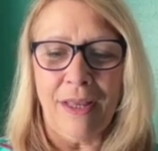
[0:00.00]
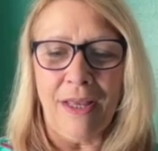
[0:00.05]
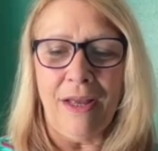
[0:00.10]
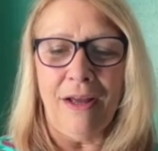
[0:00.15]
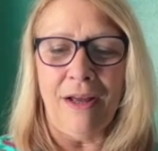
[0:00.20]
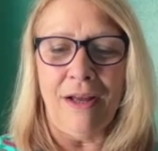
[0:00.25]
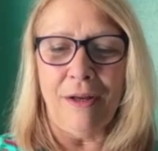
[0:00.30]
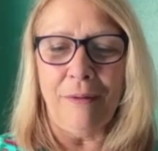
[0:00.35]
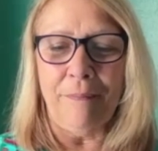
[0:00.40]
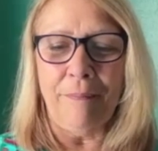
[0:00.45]

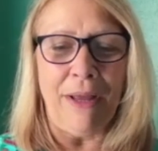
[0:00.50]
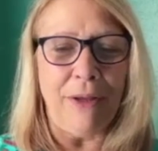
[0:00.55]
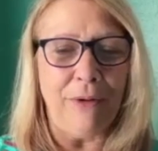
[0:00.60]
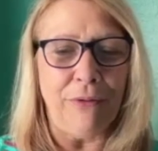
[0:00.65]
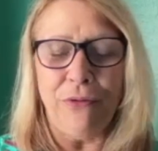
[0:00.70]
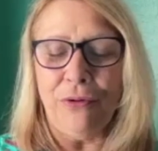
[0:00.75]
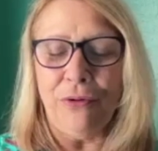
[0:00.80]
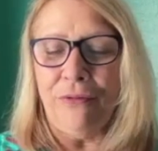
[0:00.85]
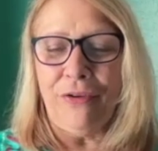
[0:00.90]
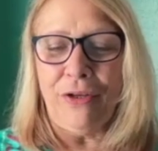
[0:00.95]
I
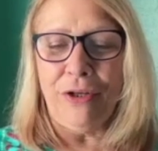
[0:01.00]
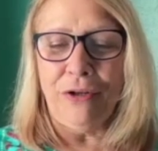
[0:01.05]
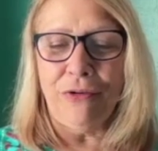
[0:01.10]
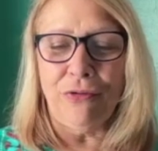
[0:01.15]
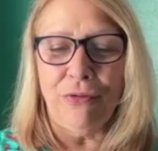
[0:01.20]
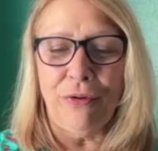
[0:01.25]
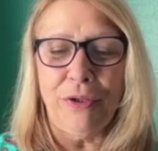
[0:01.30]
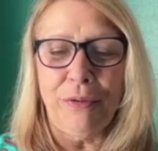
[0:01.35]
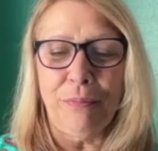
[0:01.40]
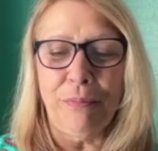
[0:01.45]
don't know if he
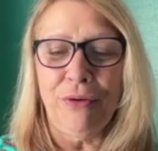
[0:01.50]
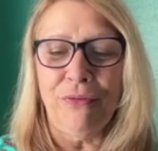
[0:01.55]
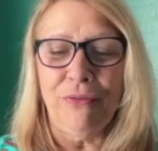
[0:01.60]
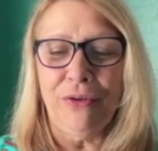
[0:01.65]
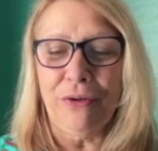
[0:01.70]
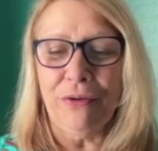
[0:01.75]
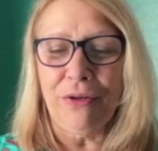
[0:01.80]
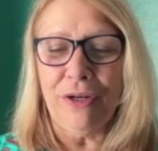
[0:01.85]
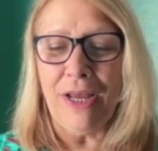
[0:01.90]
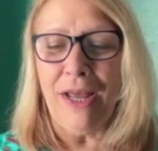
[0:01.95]
enjoyed the
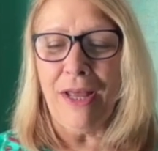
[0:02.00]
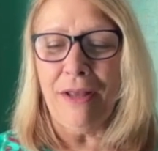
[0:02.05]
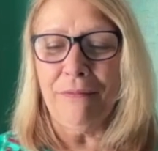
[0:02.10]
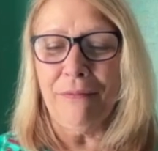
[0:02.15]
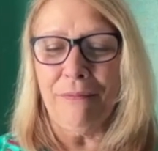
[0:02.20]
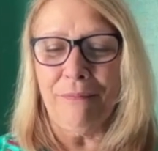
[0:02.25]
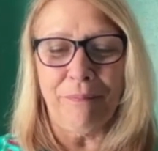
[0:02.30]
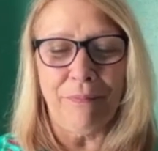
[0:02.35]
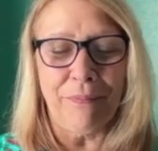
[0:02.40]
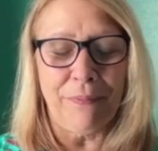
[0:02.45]
movie or
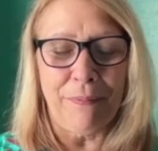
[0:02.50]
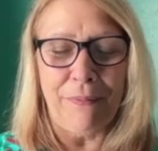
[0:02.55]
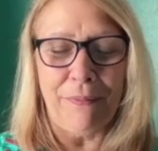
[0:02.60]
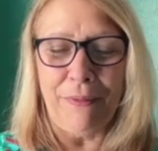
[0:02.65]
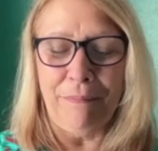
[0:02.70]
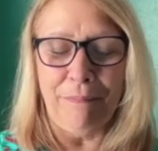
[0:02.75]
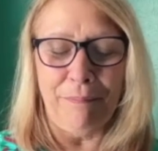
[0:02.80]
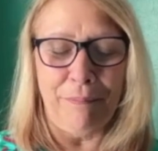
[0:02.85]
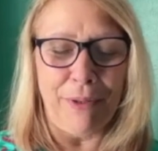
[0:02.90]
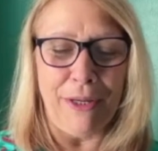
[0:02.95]
not,
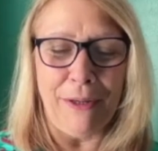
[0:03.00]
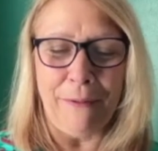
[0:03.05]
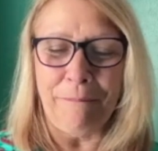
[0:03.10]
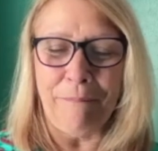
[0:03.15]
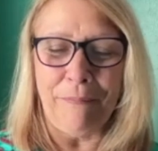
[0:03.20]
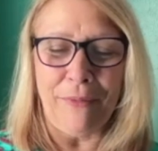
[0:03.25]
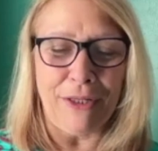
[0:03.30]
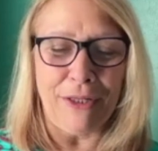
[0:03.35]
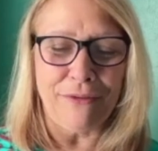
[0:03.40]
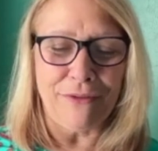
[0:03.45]

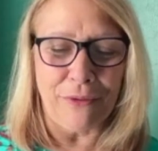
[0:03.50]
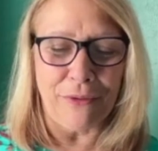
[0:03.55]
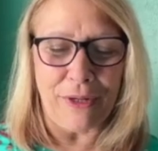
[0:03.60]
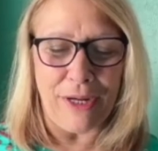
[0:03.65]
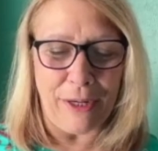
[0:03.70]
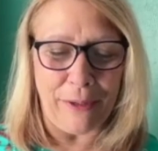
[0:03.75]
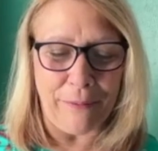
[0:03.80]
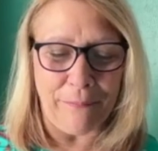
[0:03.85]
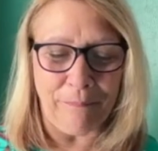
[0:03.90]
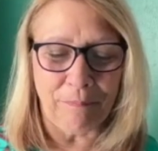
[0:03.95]
but that's
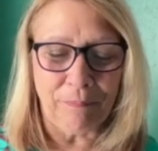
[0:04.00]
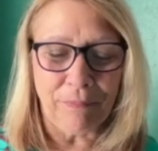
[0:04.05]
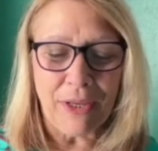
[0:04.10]
okay.